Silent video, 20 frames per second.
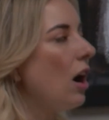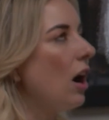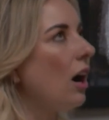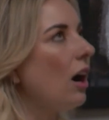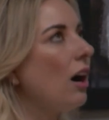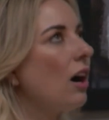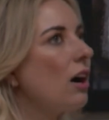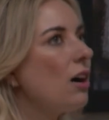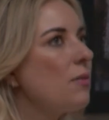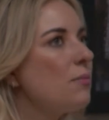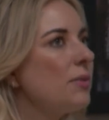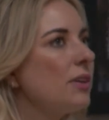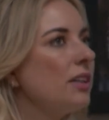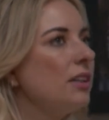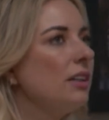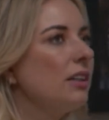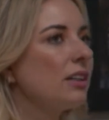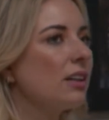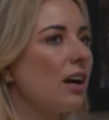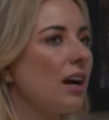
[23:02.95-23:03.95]
Um,
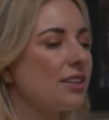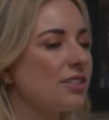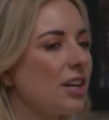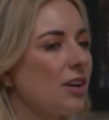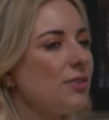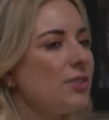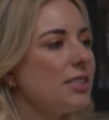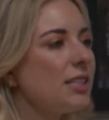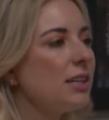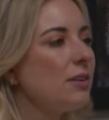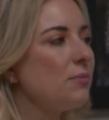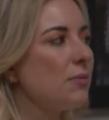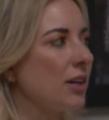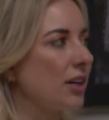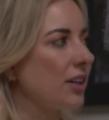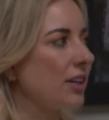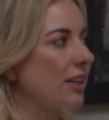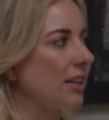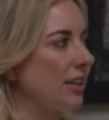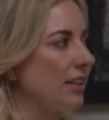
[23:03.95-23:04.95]
gosh, I would say
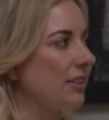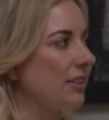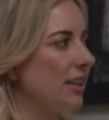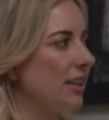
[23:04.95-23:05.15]
American.